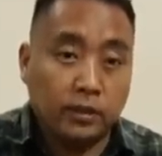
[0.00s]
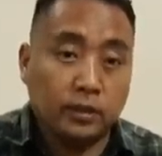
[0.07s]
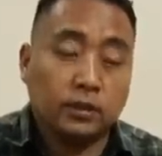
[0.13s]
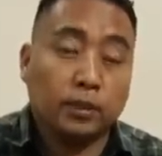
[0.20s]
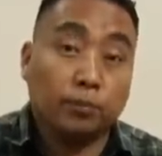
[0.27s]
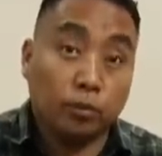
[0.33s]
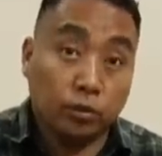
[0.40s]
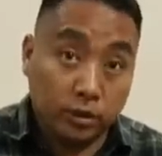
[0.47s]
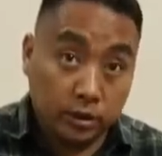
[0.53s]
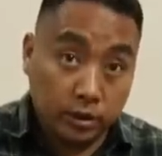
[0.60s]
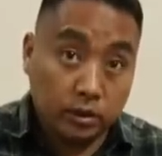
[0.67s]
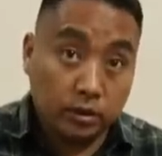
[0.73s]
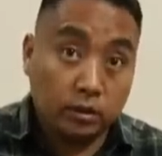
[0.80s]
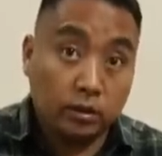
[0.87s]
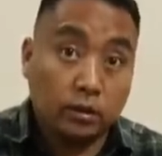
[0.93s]

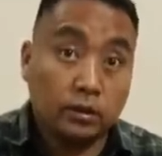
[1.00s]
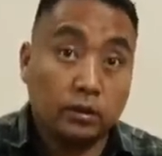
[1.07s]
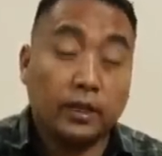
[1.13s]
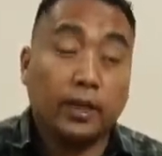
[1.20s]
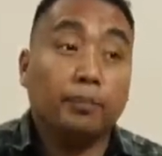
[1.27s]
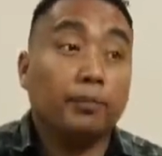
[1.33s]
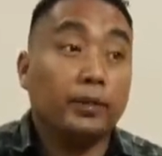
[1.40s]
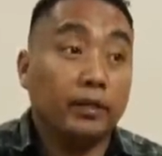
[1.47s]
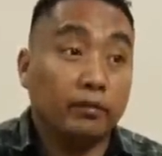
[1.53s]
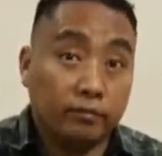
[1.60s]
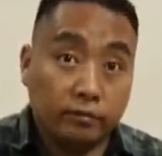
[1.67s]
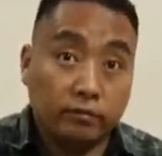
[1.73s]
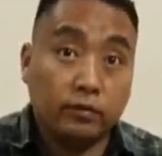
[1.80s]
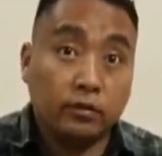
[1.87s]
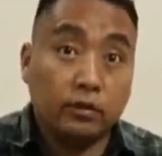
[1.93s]
supporters, the NPF.
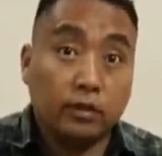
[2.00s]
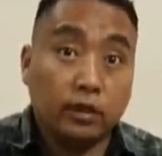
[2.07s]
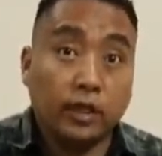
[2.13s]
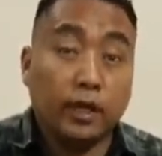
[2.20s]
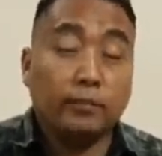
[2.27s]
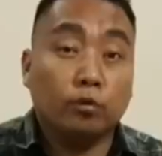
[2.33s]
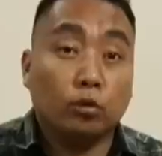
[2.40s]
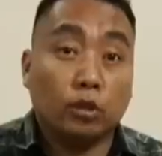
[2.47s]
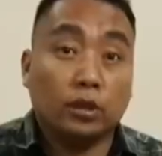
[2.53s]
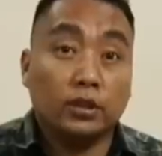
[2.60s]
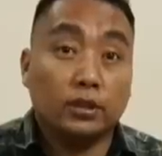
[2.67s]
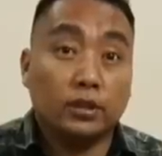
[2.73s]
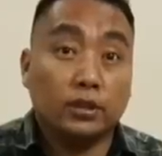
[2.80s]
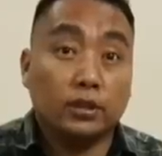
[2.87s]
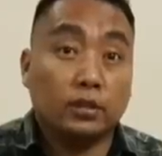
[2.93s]
I am not
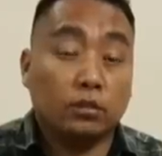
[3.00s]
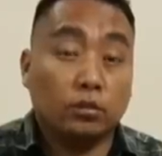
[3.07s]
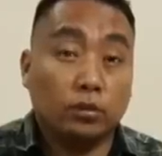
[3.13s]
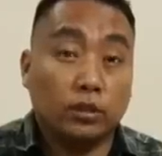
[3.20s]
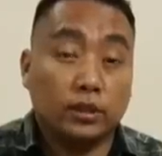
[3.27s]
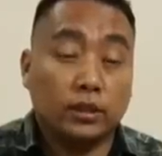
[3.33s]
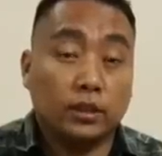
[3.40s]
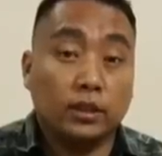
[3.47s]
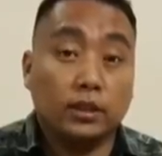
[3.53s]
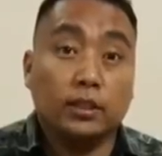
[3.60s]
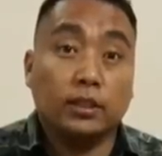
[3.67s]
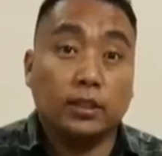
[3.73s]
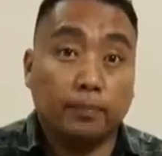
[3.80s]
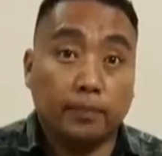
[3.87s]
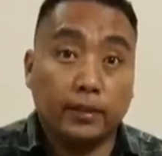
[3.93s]
contesting
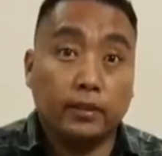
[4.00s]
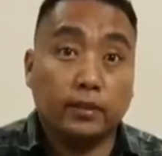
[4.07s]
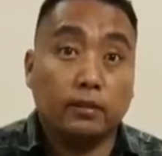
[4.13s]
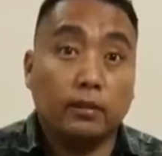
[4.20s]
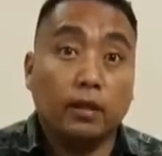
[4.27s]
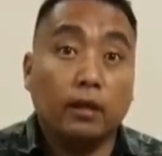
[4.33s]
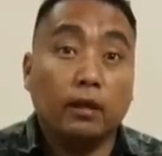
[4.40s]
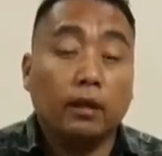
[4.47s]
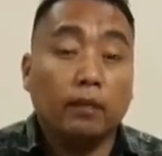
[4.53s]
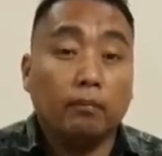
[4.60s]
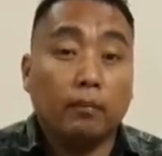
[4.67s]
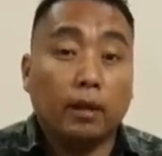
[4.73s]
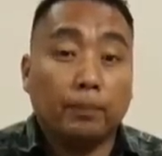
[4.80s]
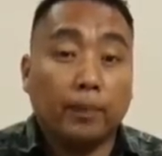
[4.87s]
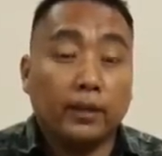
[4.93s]
independent.
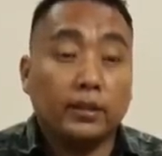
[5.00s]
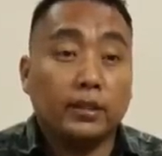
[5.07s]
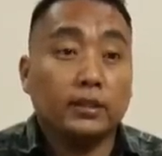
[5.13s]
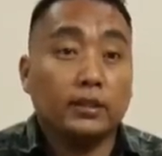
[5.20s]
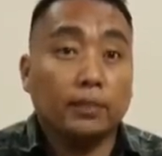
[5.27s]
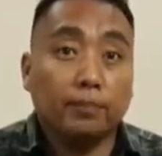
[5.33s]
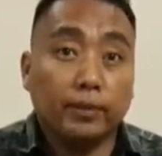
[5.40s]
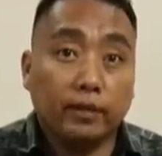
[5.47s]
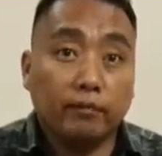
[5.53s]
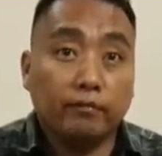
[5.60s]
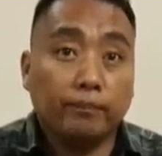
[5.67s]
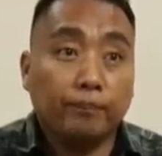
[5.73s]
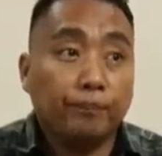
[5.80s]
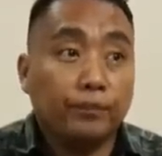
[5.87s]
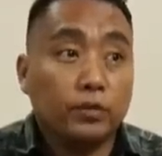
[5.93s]
My party is NPF.
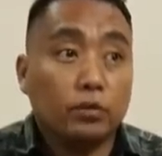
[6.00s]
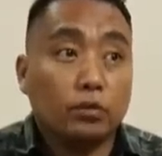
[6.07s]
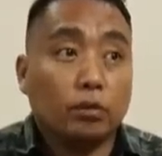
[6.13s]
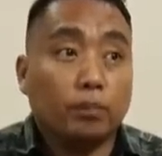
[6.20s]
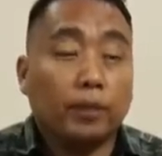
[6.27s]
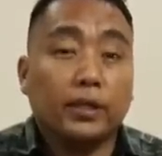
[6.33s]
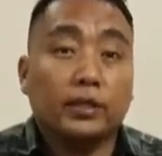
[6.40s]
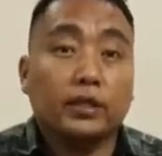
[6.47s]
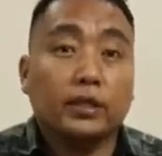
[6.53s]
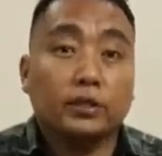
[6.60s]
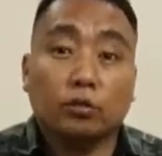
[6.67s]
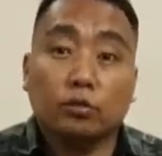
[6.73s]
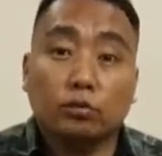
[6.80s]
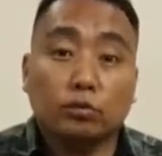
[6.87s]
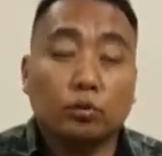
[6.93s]
So the party has
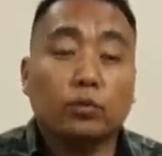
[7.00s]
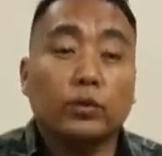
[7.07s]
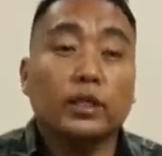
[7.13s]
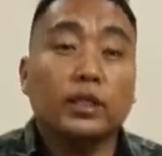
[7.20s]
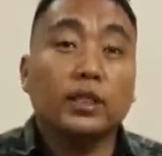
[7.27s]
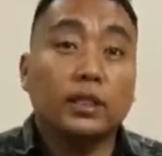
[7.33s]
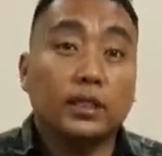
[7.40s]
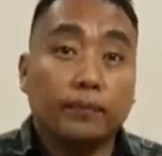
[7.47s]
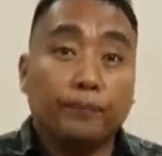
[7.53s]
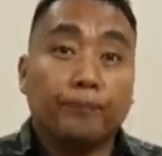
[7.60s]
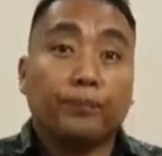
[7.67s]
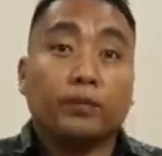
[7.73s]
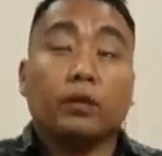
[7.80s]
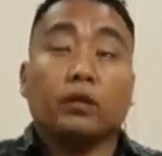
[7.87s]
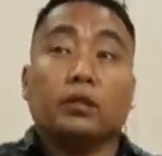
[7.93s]
also willingly.
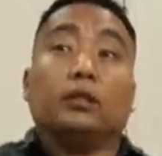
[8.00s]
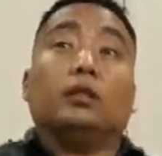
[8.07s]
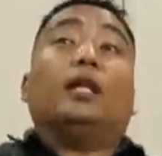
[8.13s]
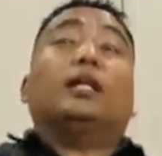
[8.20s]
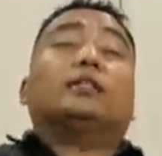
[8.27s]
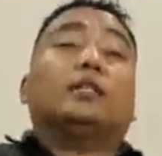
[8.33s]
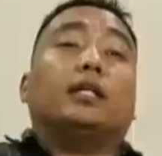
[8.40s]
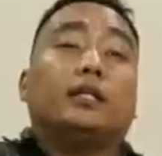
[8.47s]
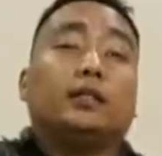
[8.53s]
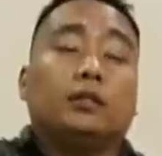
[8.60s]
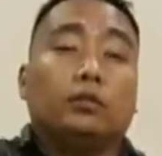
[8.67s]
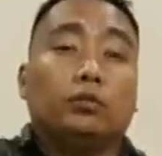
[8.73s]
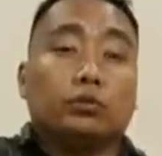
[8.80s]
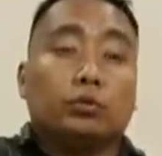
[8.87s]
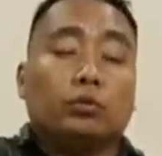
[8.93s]
Last night
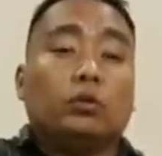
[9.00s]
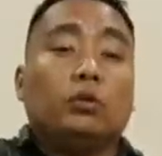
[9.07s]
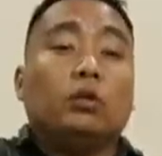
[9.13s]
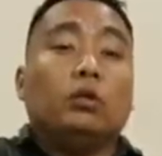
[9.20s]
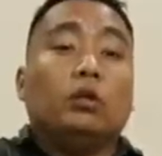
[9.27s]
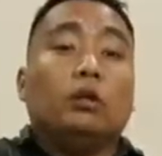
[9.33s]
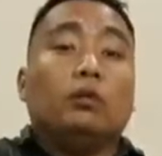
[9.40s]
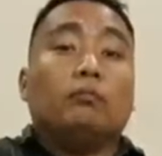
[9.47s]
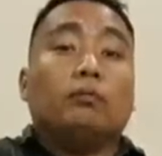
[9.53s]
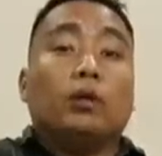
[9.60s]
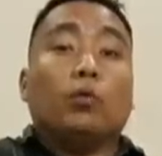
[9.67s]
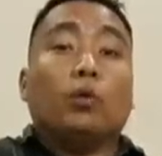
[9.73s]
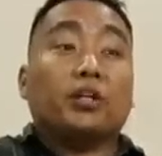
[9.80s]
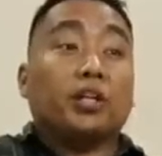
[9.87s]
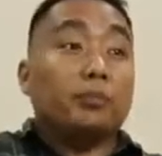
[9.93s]
also my
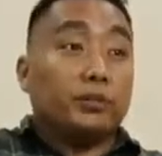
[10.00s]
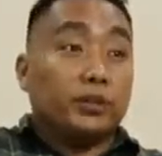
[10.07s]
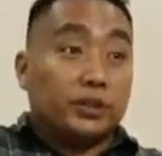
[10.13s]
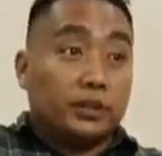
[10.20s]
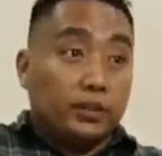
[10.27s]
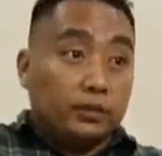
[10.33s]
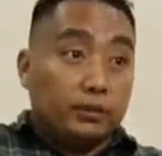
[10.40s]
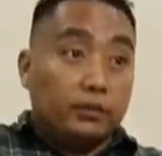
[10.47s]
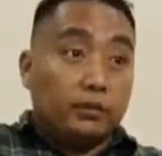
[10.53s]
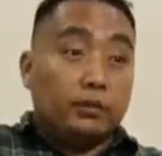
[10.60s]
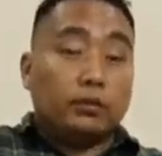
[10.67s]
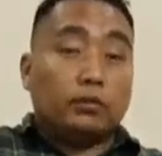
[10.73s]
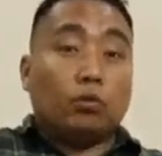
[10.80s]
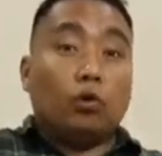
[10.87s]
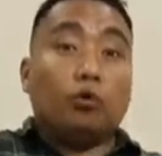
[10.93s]
working president
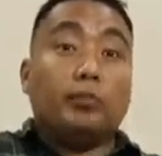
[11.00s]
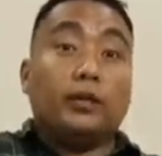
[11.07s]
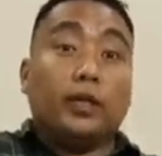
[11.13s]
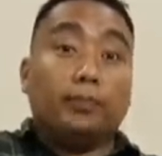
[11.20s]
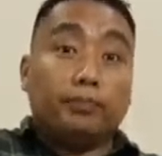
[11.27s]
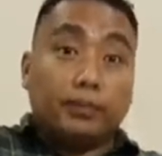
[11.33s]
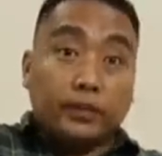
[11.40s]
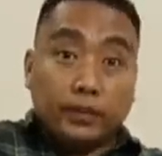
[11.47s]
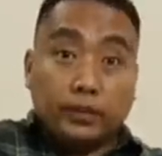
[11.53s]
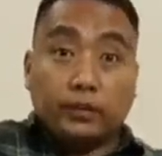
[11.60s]
called me up